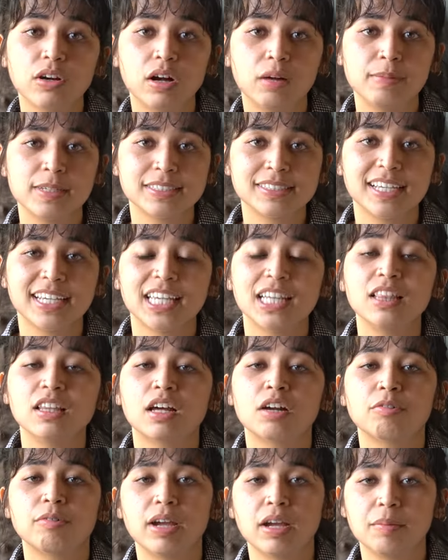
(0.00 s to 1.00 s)
comics, I get a
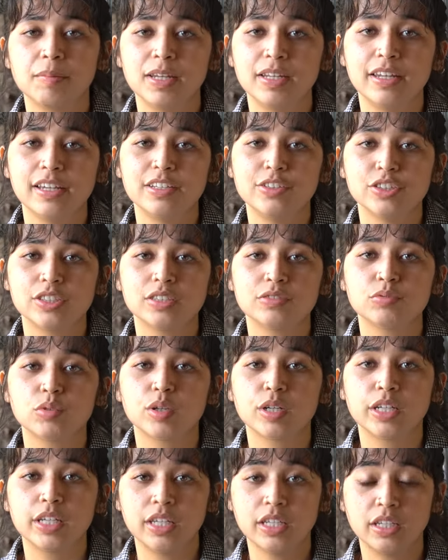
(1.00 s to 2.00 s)
lot of recommendations
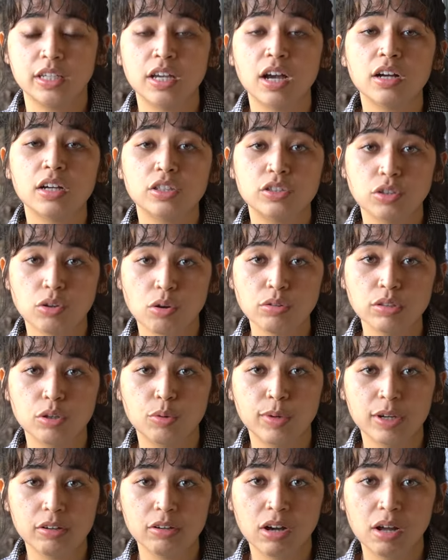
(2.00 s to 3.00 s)
for young adult
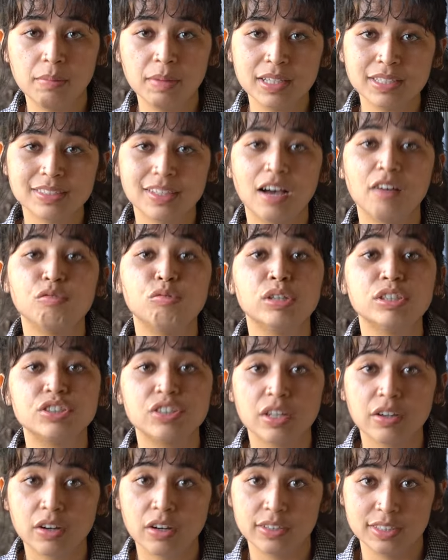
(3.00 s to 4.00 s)
queer comics, of
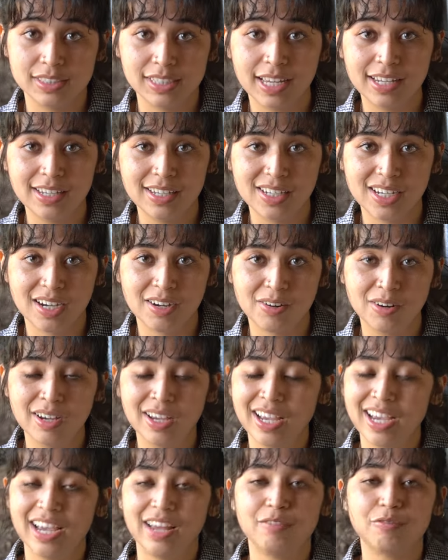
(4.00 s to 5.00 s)
which there are a ton now,
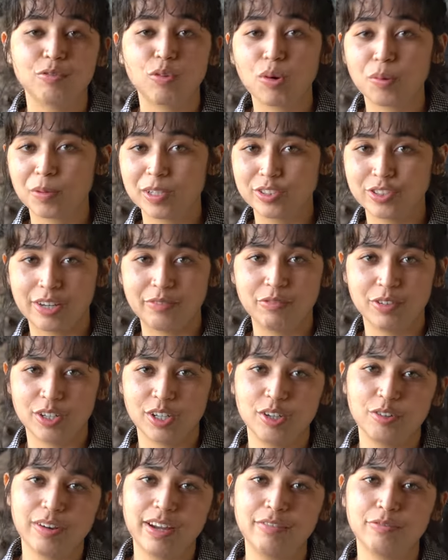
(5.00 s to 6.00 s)
and for which I'm
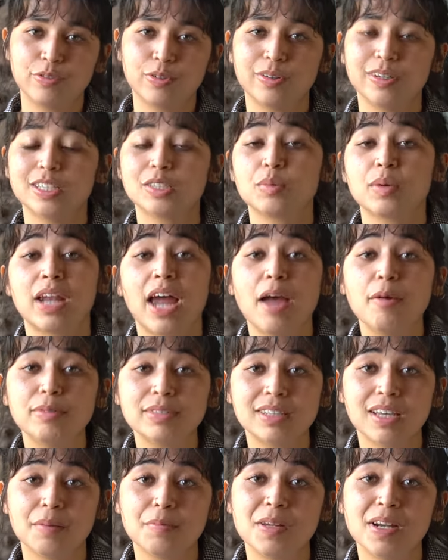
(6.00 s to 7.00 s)
very grateful, because when I
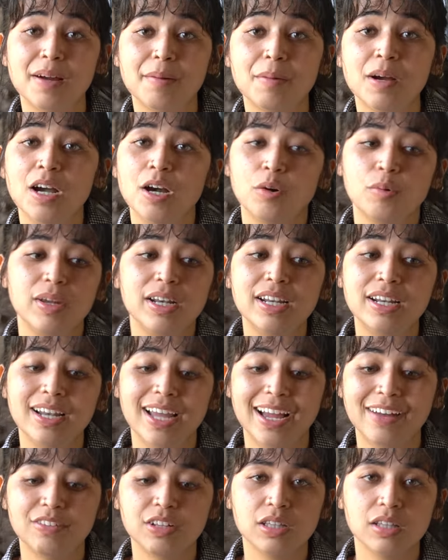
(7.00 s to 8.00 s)
was coming up, we didn't
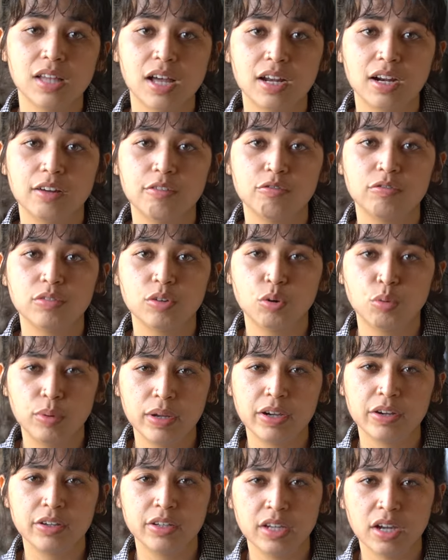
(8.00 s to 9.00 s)
have a lot of
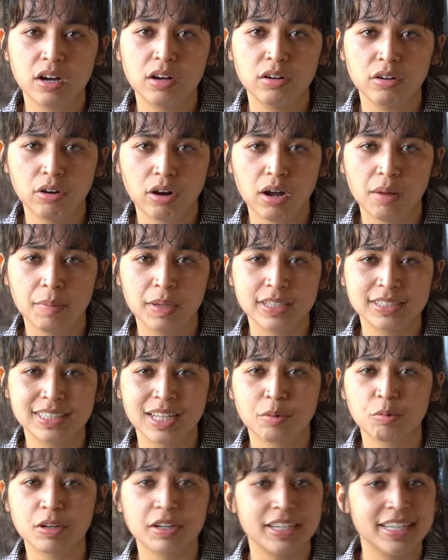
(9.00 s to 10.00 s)
queer young comics
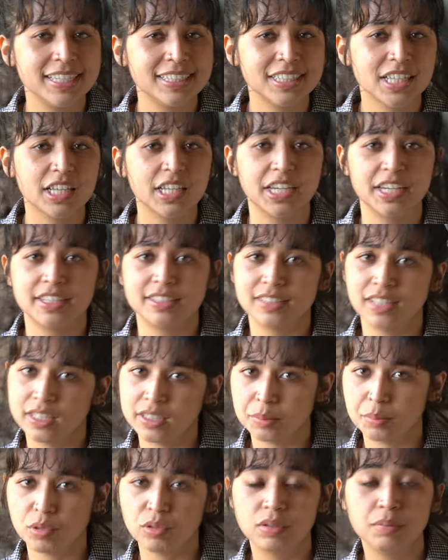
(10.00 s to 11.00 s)
that were easily
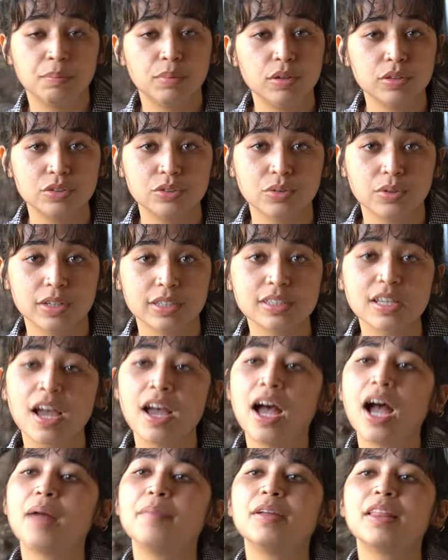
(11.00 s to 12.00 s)
accessible in bookstores.
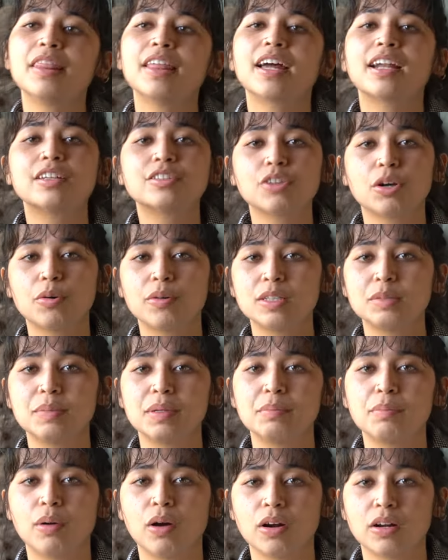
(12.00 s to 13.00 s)
I mean, that has always
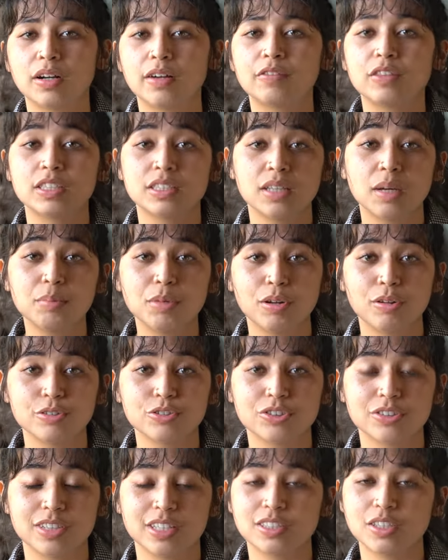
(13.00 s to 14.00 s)
been part of the
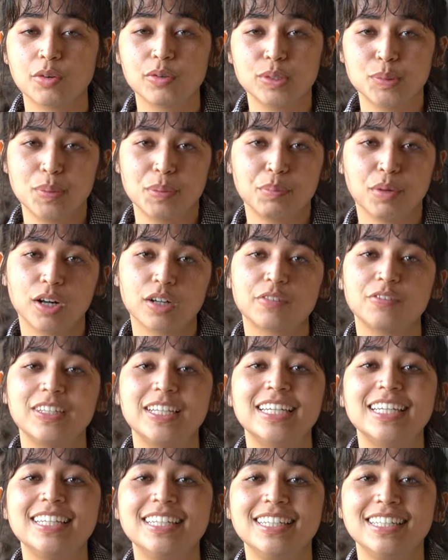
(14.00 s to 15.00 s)
subculture. That's always been part of
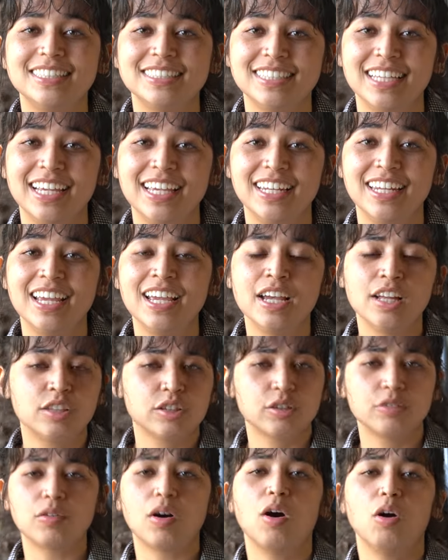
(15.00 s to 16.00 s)
the indie scene.
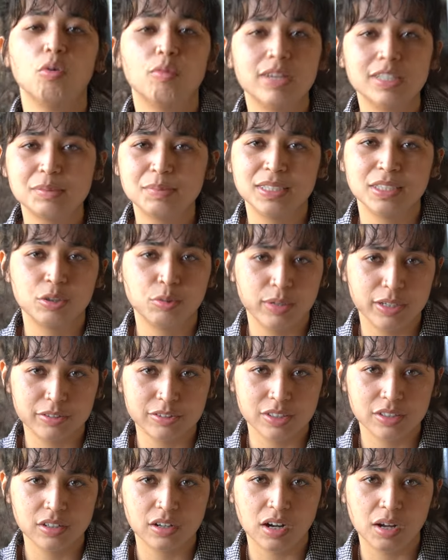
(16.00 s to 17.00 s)
There have always been
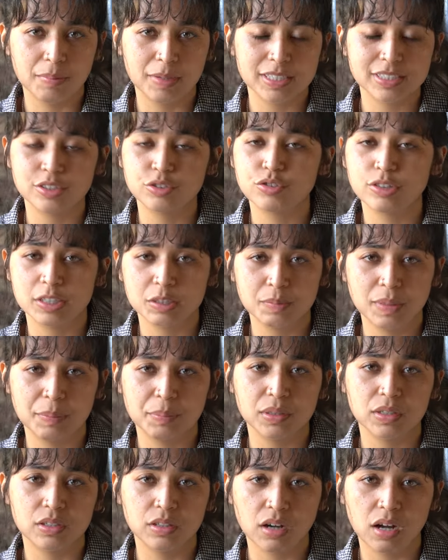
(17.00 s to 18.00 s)
queers in comics and trans
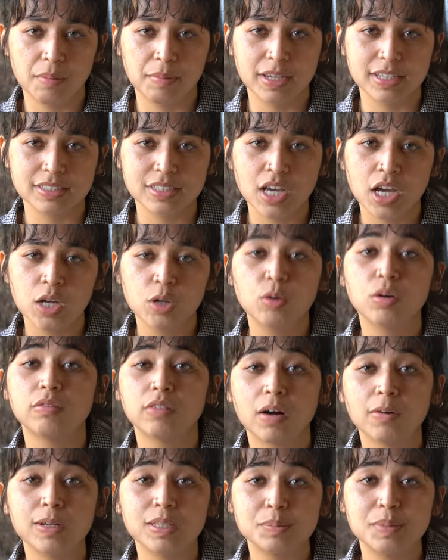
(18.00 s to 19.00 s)
people in comics who
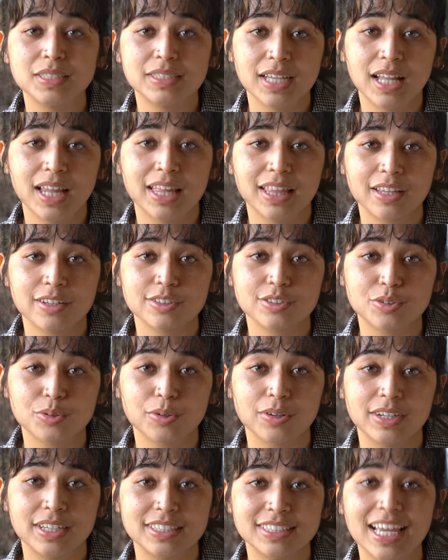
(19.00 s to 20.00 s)
have always been telling their
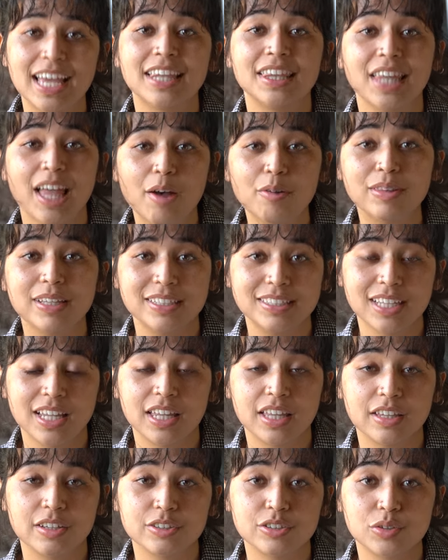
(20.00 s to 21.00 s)
stories and loudly
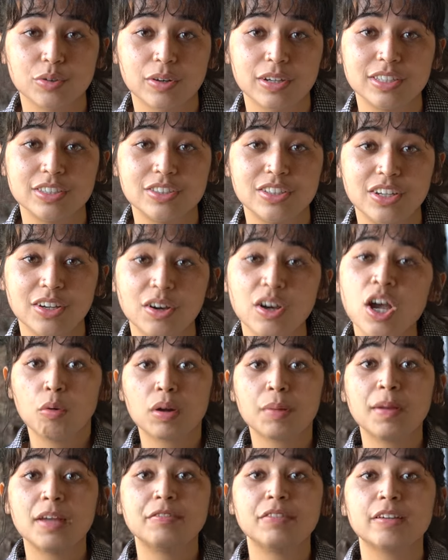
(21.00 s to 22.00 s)
telling their stories, too.
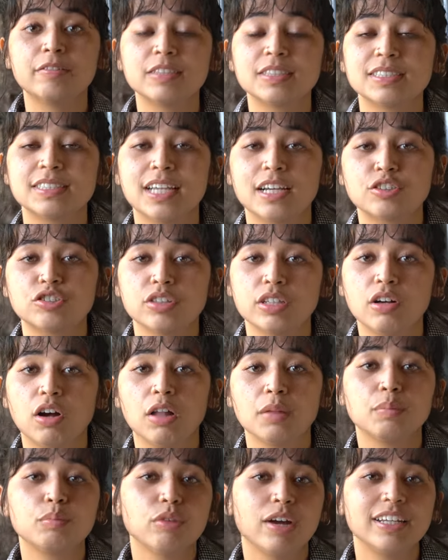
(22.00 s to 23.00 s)
One of my favorites is actually
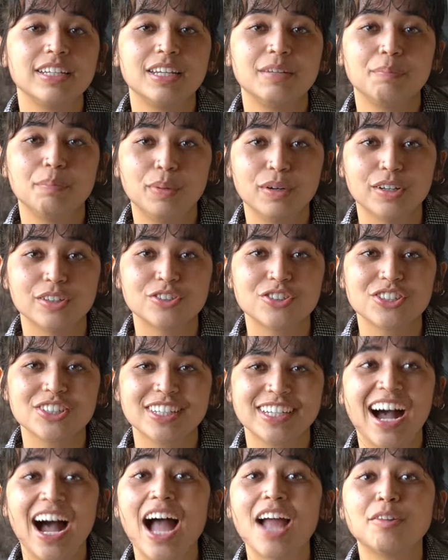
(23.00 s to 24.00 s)
called Pregnant Butch.
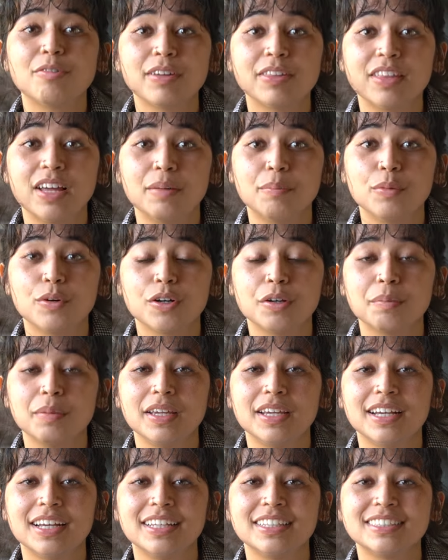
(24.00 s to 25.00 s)
I read that book
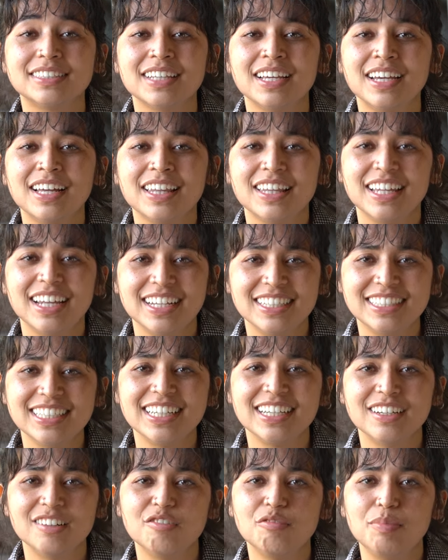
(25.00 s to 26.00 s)
because the
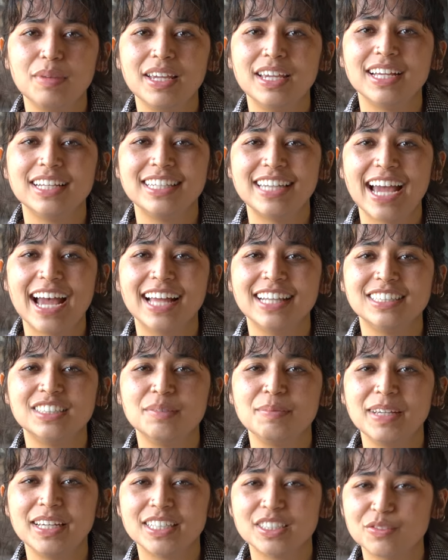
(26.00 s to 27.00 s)
idea of being a dad
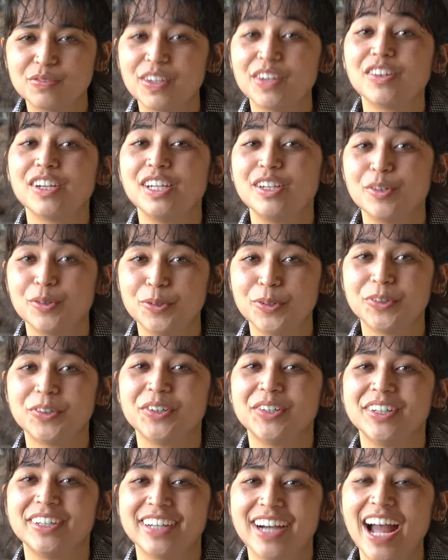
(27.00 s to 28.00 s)
to me is very
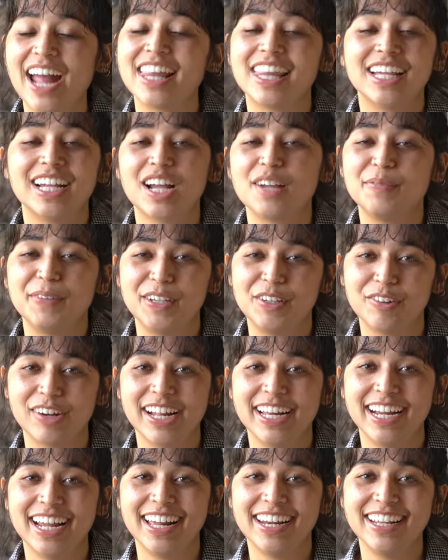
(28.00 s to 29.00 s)
cool. I think I'd be
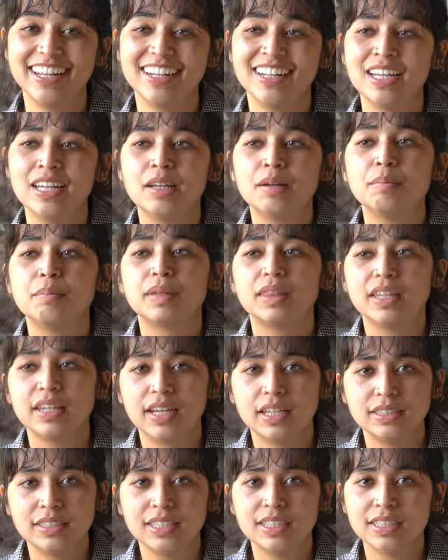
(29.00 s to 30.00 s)
great at it, but
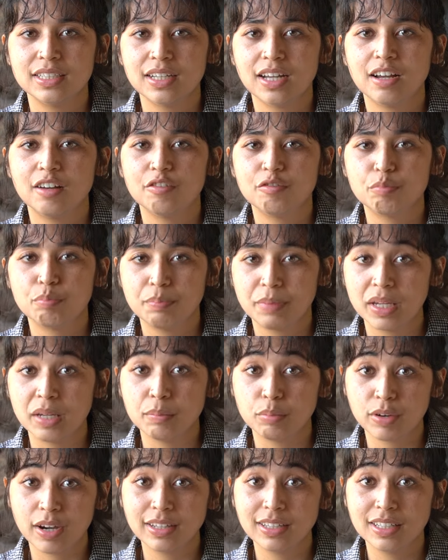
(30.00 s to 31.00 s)
the idea of
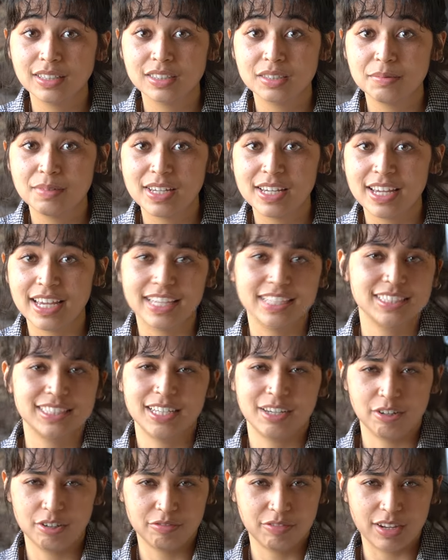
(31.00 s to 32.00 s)
being pregnant to me is
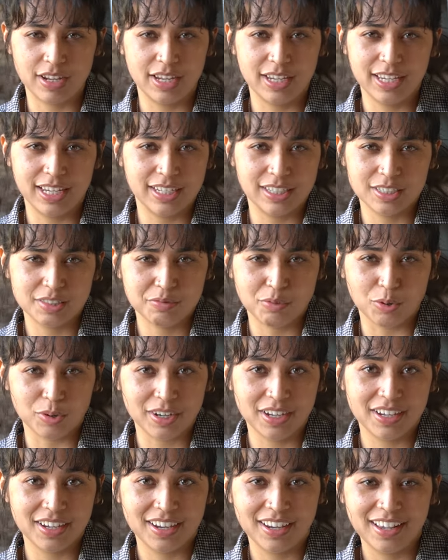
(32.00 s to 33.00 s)
terrifying and
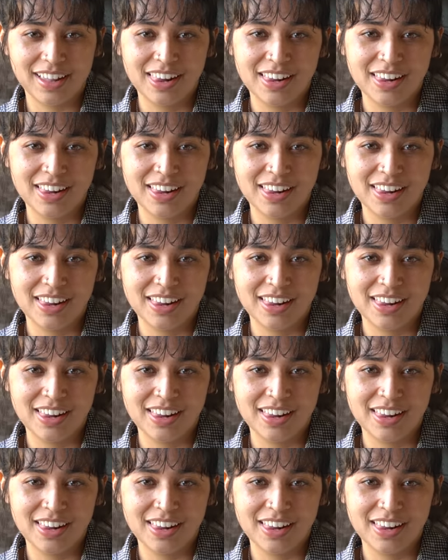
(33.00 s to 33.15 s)
dysphoric.